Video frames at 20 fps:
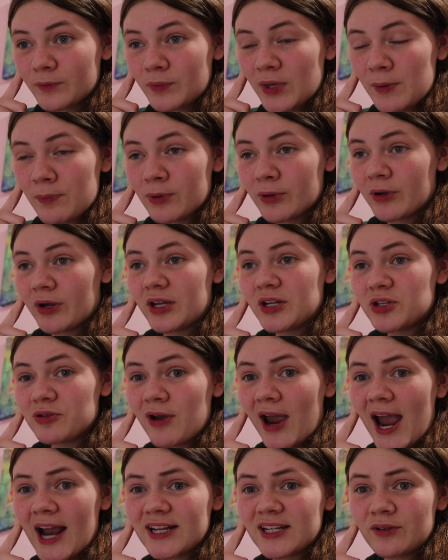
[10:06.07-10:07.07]
people are
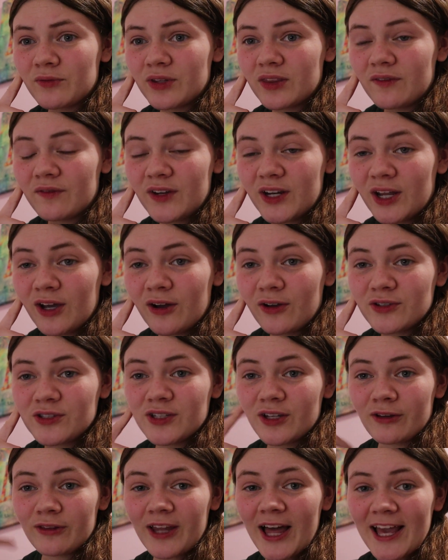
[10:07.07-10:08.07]
interacting with the videos,
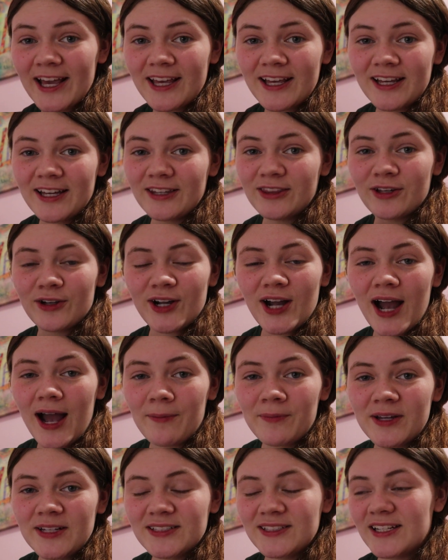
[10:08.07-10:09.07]
they're liking it, they're
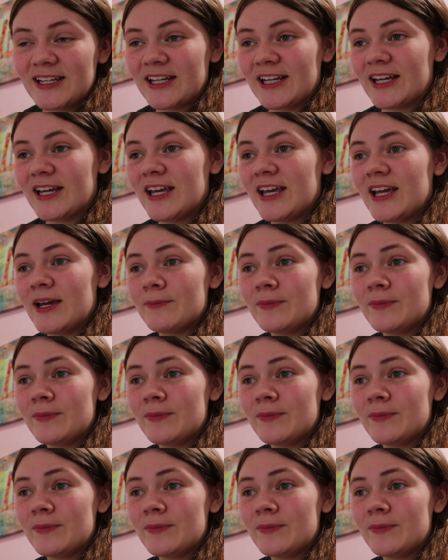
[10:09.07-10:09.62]
commenting.